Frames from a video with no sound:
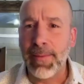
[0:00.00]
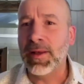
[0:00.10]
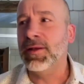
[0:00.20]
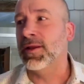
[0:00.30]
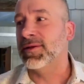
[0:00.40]

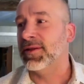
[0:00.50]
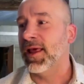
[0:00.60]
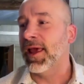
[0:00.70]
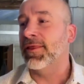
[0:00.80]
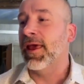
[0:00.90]
mean, you listen,
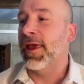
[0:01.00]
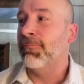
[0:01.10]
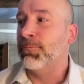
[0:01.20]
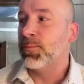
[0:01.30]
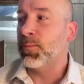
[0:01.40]

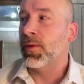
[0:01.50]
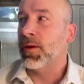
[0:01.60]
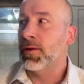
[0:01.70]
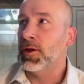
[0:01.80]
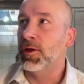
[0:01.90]

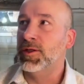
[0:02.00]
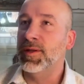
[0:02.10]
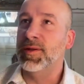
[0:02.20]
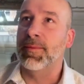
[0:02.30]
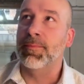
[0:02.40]

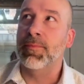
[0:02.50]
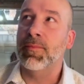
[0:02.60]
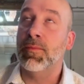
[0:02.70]
Disney